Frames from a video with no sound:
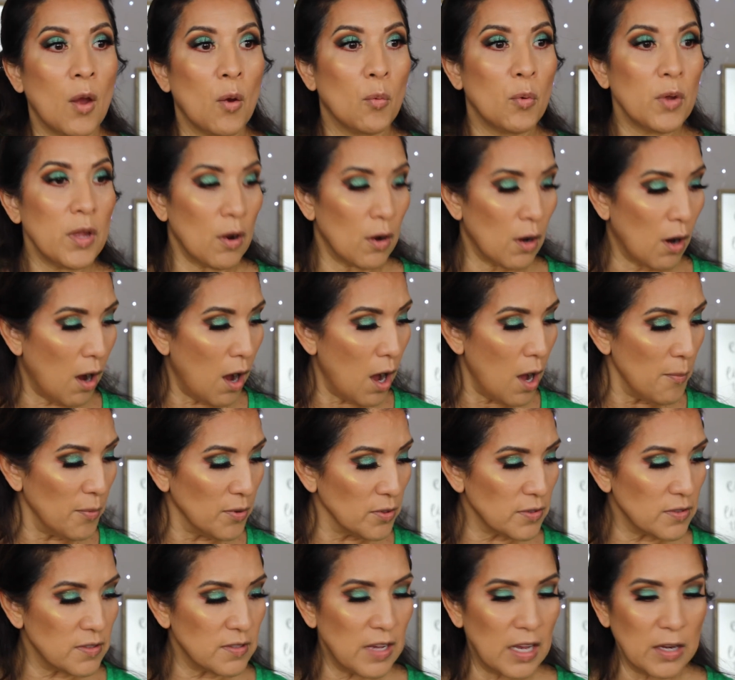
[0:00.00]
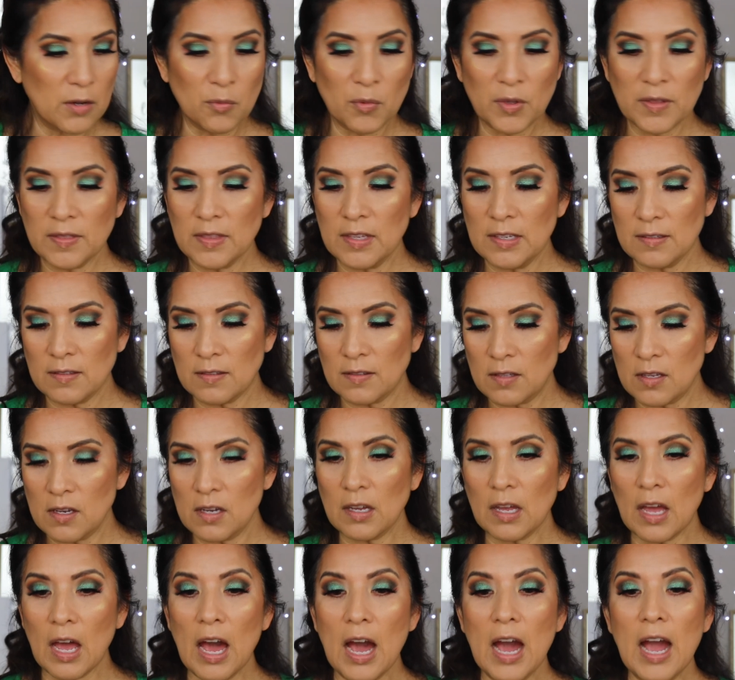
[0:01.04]
We are almost done with this
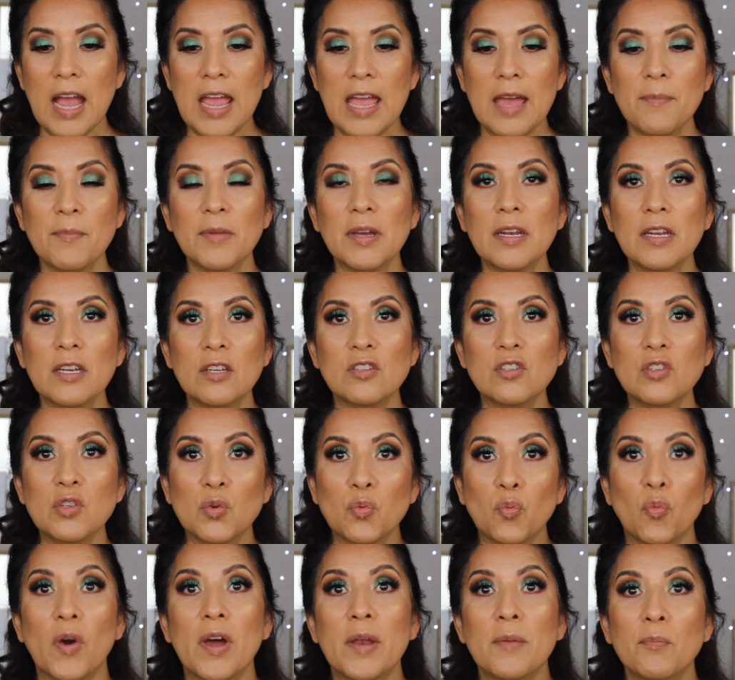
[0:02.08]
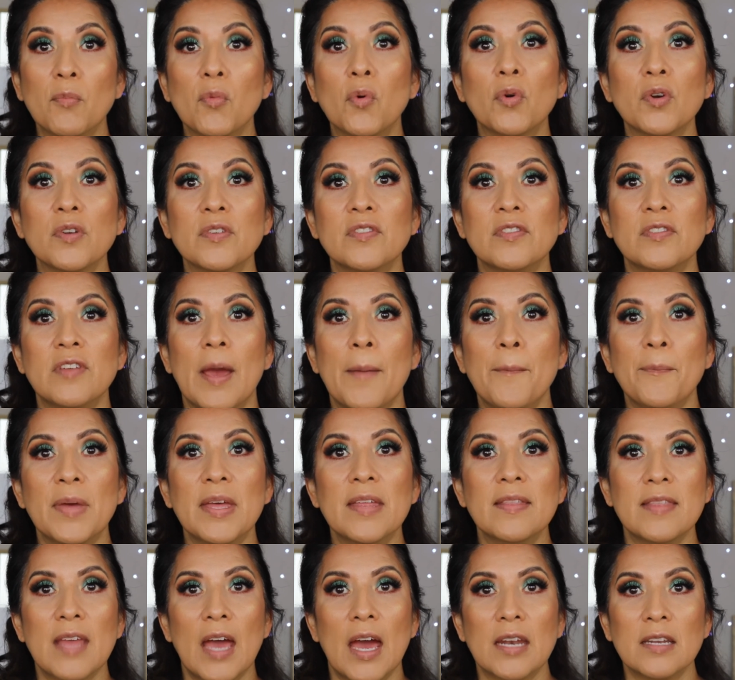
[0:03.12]
look. I am gonna do one more step
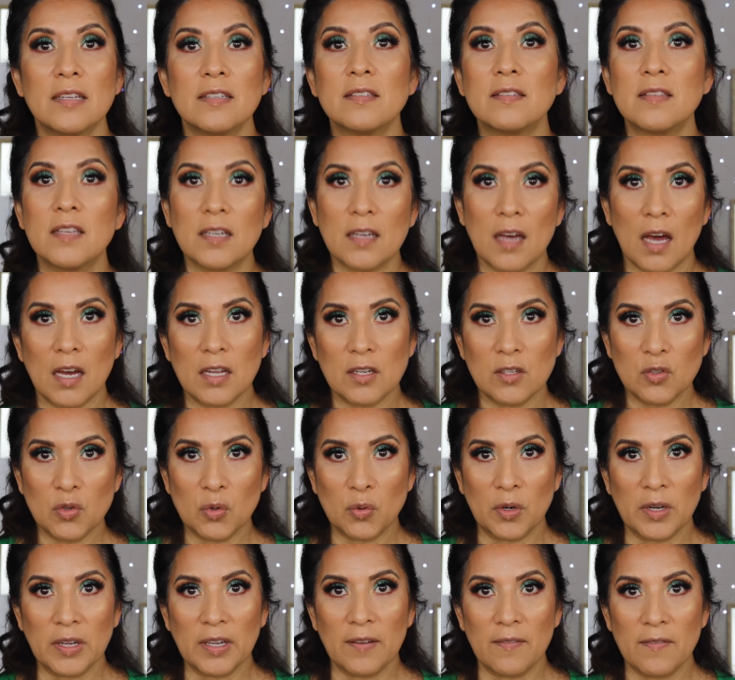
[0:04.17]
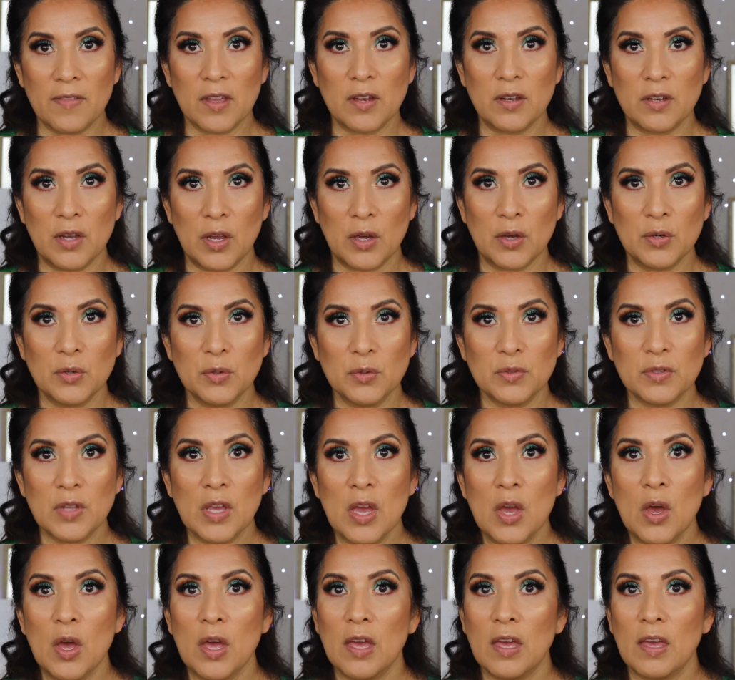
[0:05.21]
and that is the contouring of the nose.
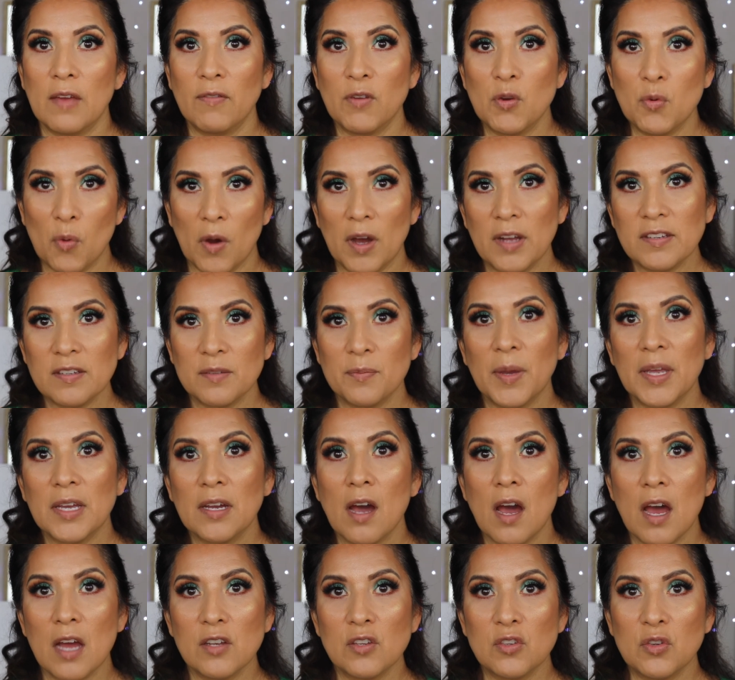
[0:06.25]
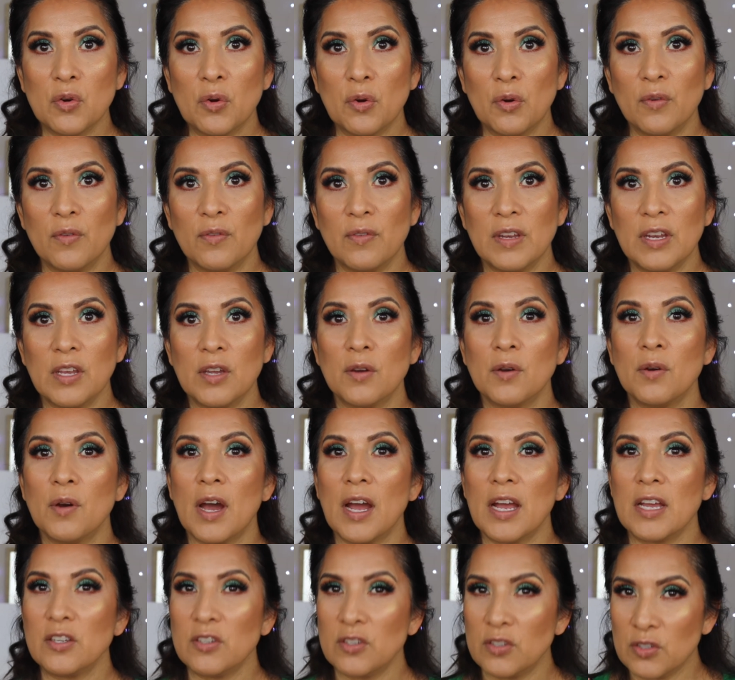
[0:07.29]
If you watched my contour video,
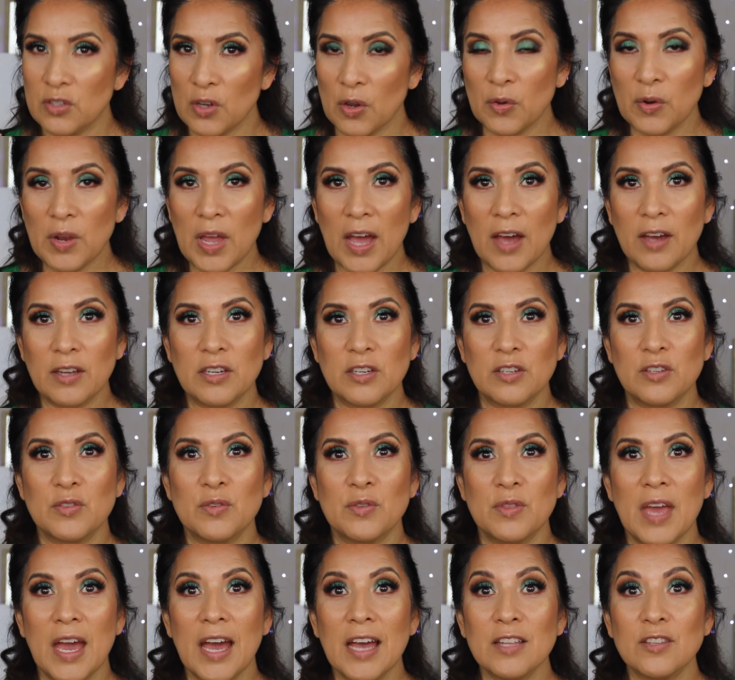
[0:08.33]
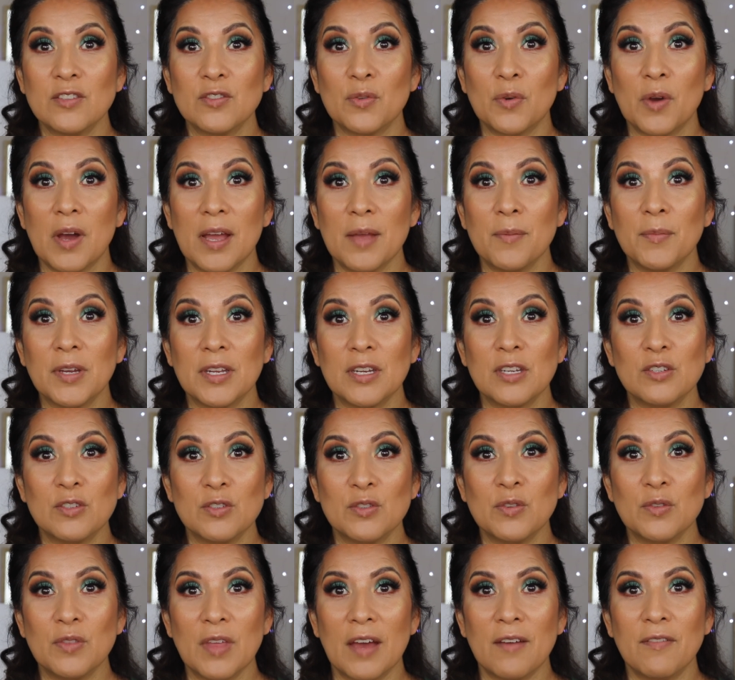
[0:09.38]
I showed how to do that. So I'm gonna
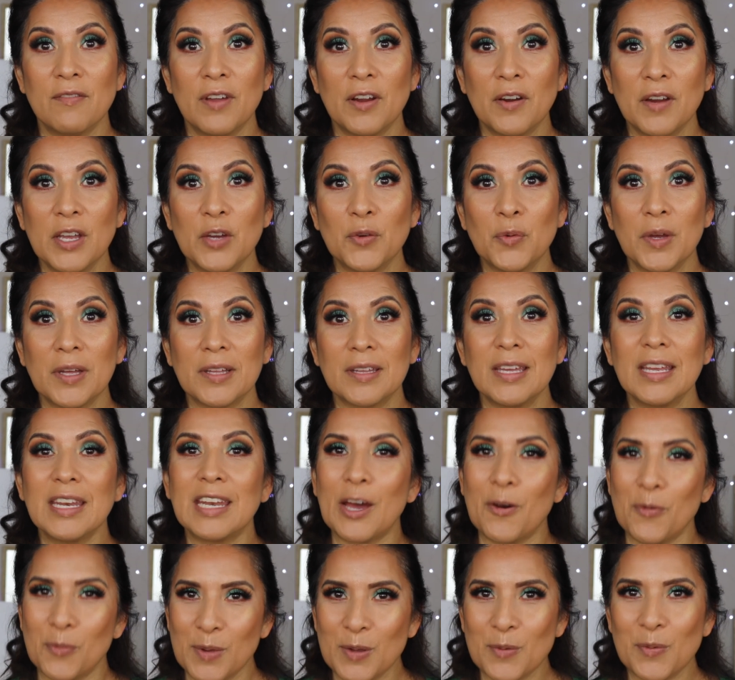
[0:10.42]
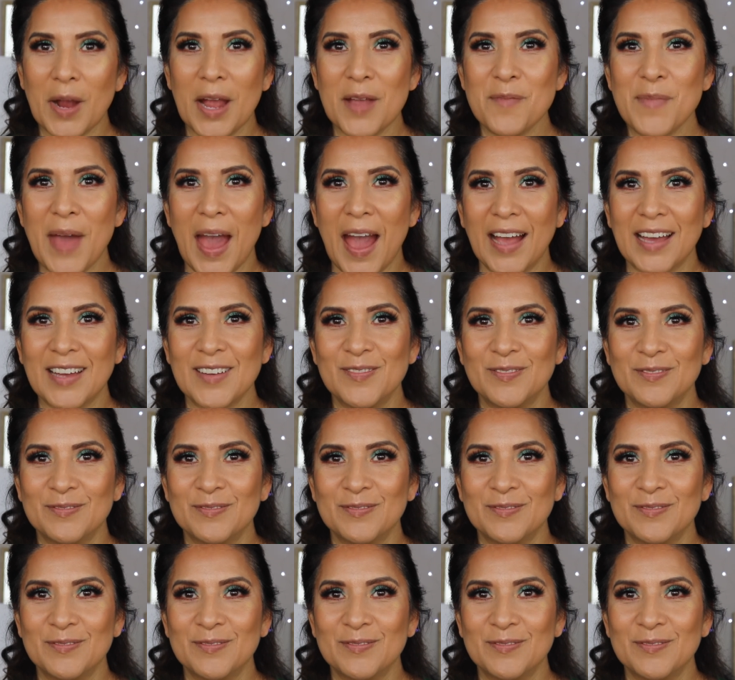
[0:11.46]
do that very quickly and I'll be right back.